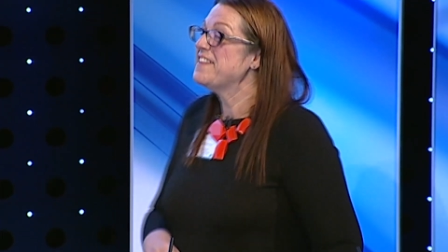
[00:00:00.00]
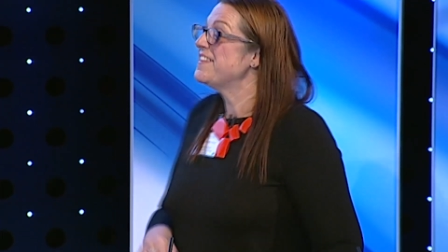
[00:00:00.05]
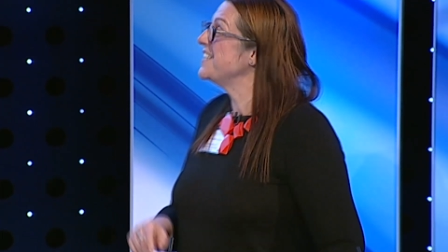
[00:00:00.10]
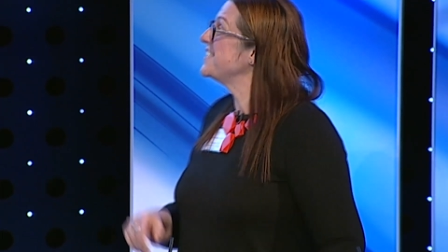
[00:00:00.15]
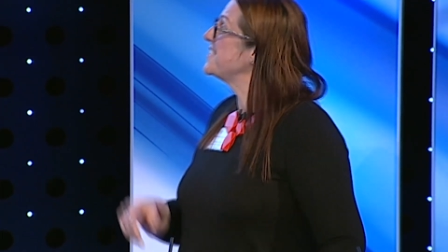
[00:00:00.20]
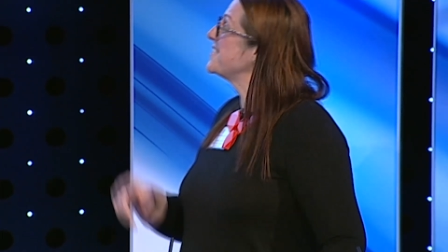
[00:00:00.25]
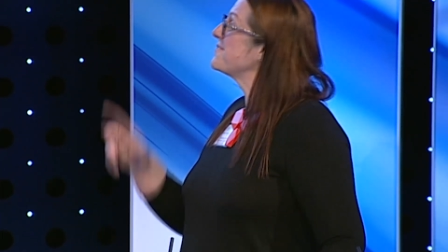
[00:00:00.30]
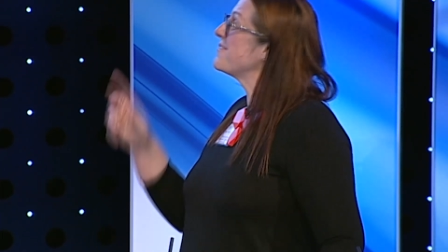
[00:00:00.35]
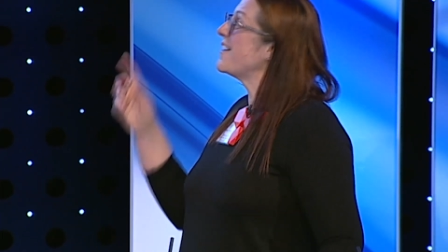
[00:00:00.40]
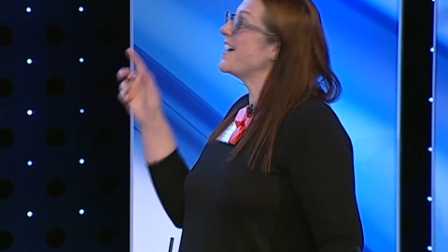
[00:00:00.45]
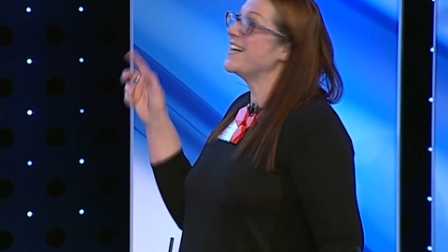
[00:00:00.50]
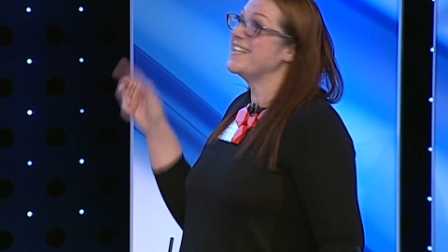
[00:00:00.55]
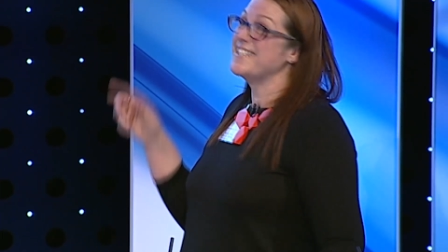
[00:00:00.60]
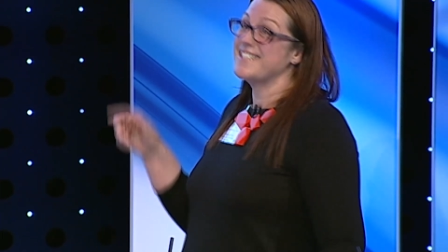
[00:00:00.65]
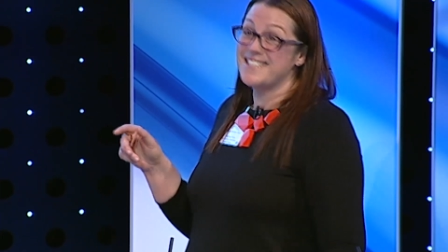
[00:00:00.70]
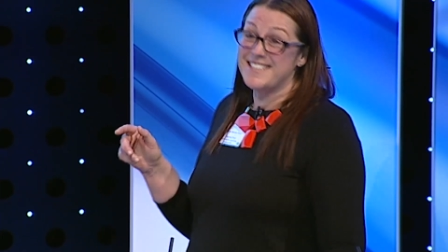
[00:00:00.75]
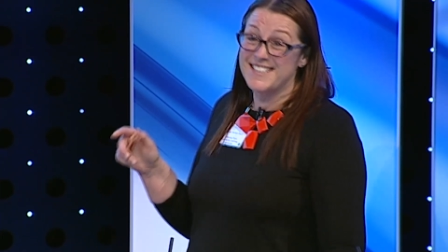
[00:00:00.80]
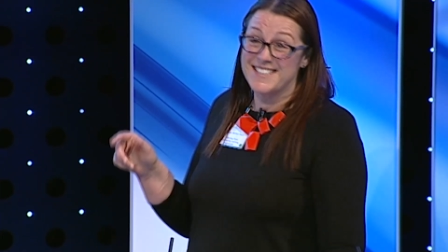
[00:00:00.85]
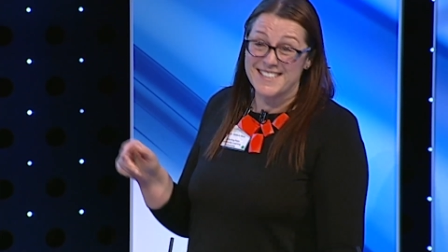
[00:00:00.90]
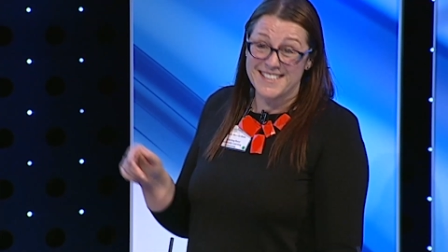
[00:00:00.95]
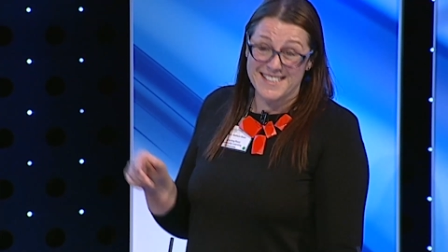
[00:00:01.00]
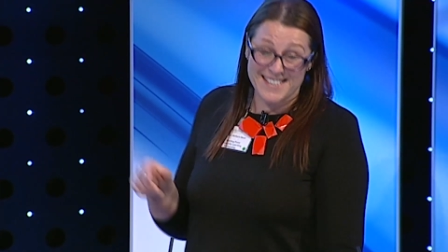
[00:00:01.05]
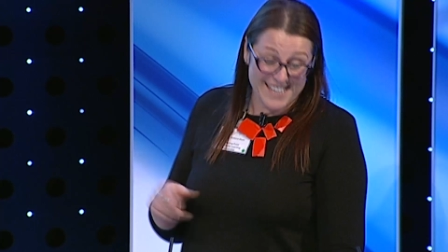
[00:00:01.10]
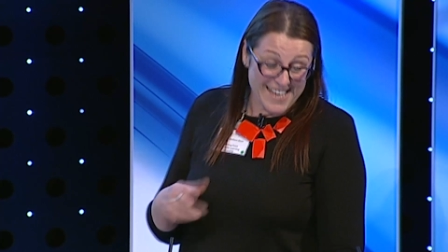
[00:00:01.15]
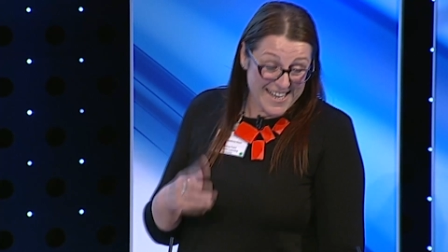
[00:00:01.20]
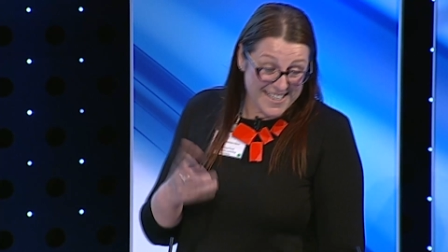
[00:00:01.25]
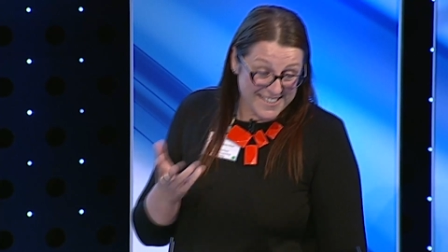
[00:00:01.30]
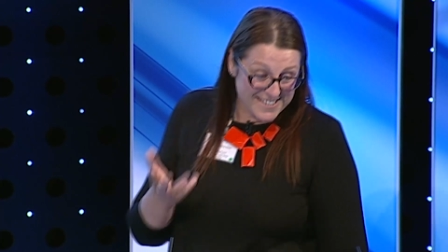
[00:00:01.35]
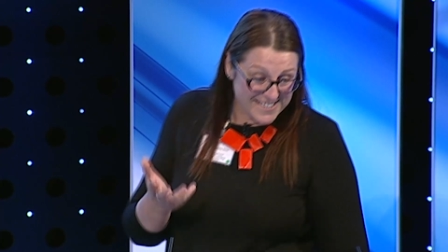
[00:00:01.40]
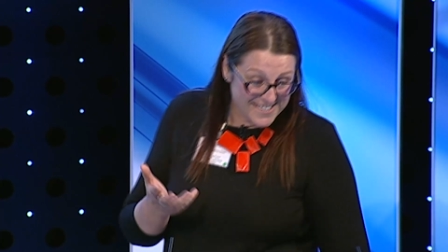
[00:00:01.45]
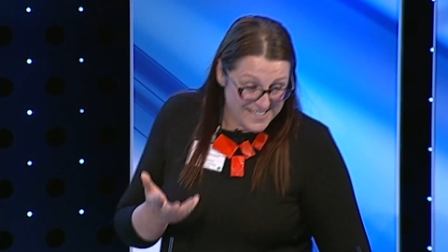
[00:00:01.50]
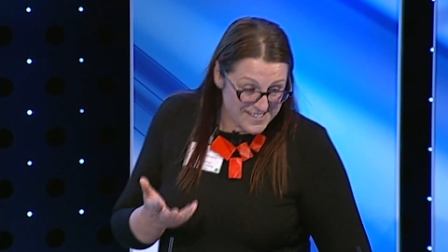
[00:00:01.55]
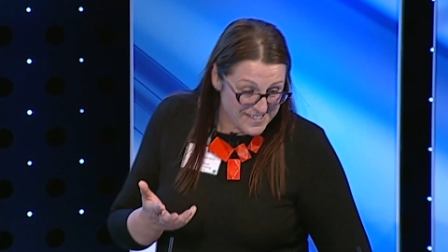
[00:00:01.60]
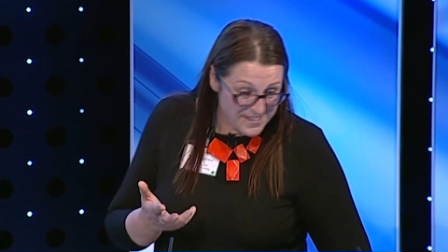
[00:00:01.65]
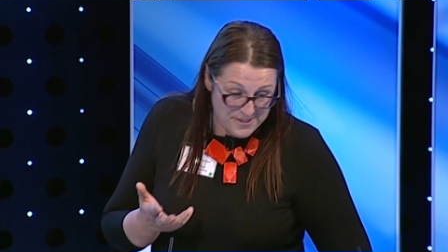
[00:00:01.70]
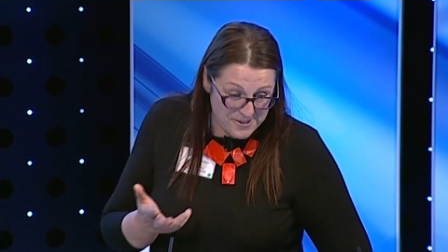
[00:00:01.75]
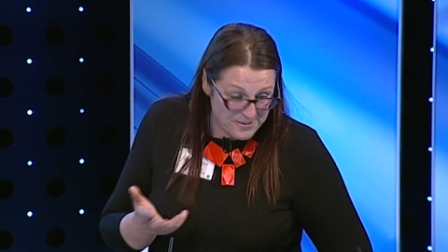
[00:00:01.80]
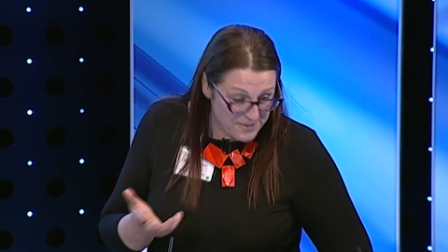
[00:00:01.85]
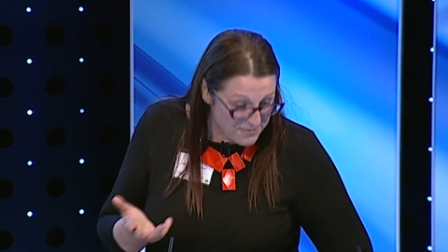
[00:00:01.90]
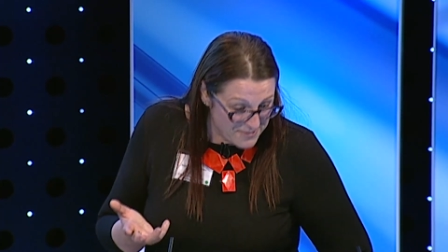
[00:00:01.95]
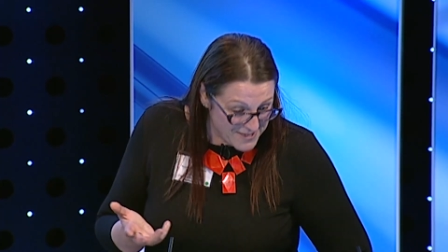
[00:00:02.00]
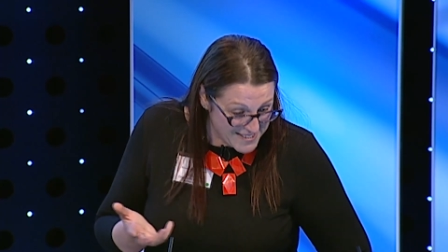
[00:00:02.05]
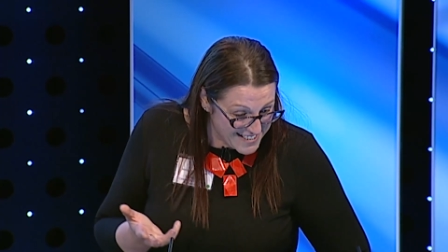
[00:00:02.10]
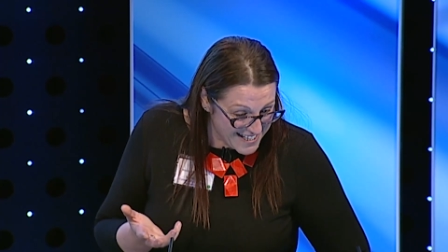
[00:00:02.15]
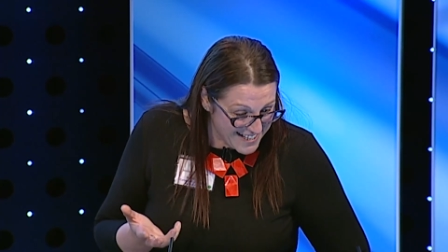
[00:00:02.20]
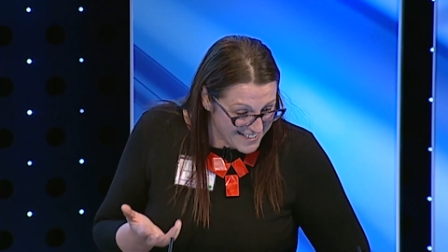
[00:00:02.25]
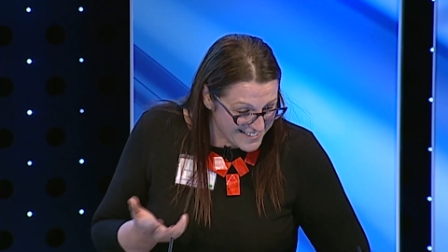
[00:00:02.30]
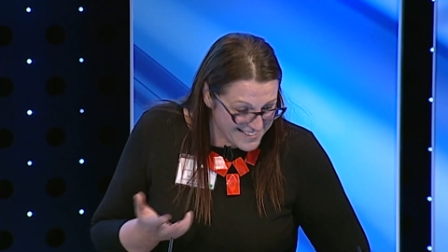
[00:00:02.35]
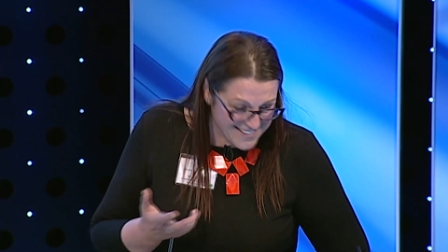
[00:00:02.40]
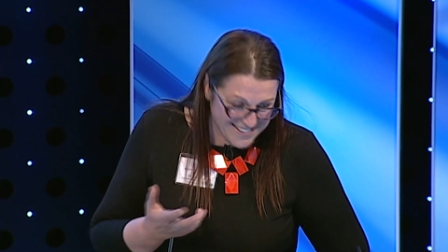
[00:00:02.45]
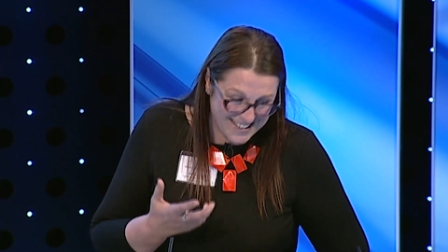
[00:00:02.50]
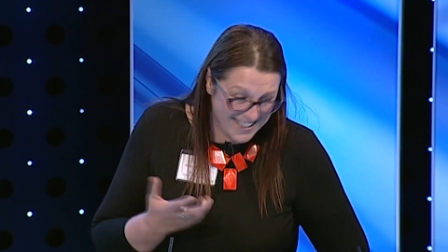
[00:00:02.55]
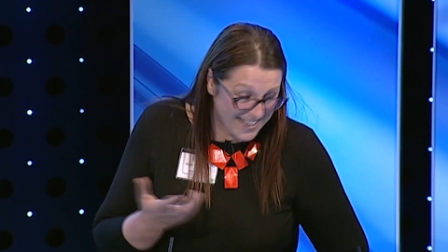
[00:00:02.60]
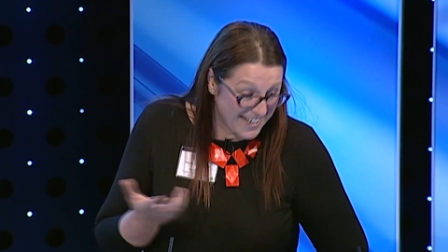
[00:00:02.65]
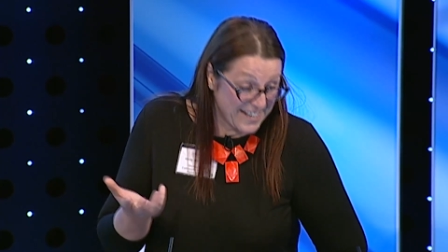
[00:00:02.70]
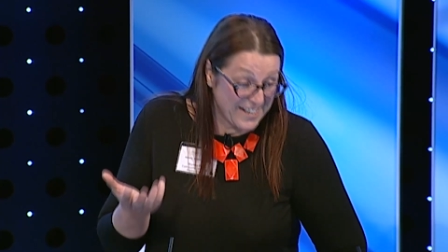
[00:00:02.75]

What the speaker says: this is why I needed this slide, because it's the only one with text in it,